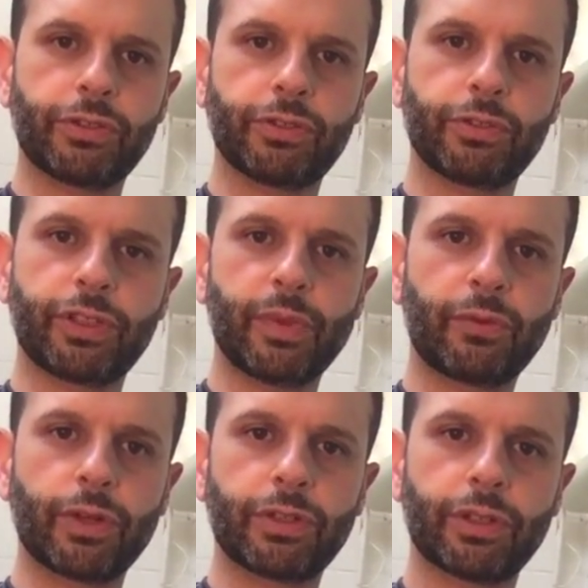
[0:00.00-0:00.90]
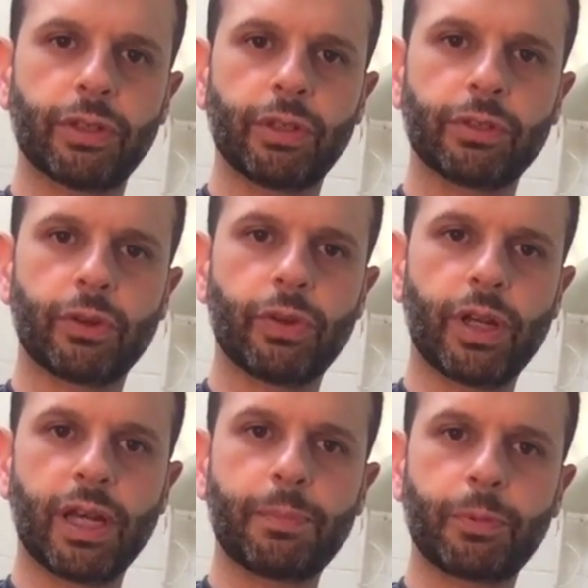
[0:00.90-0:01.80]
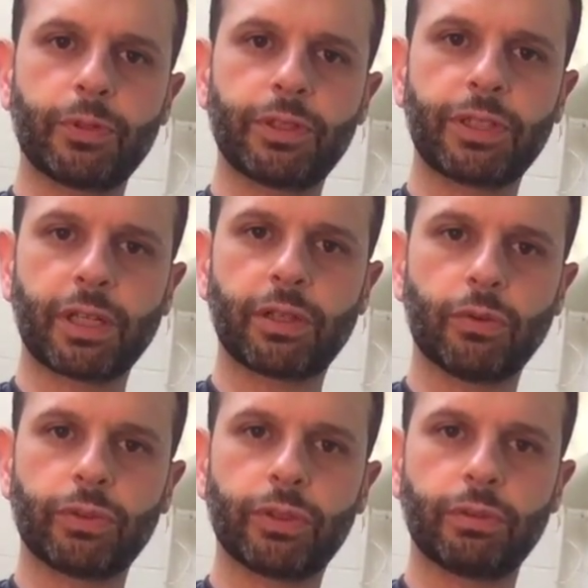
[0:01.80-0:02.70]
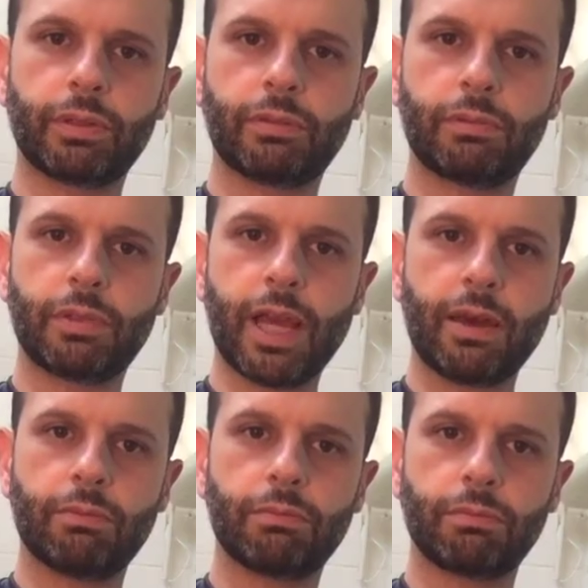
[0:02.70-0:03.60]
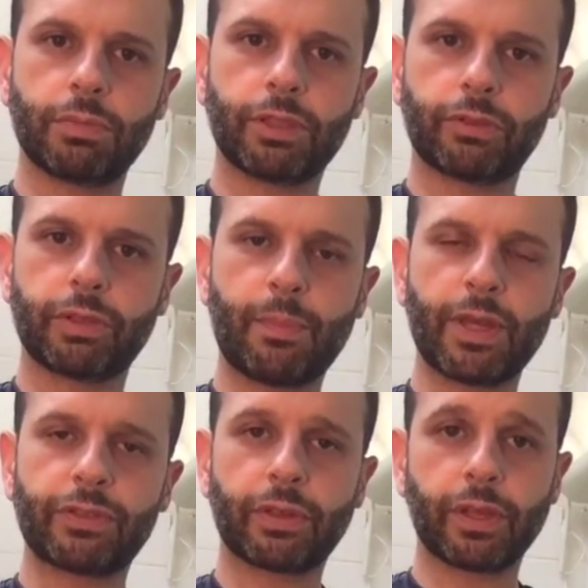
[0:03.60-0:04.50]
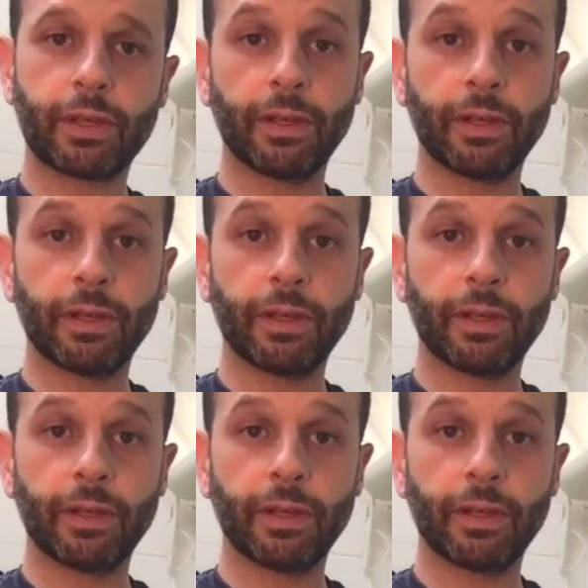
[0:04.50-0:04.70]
So you see my wrist going up when the stick goes down. It's that basic thing.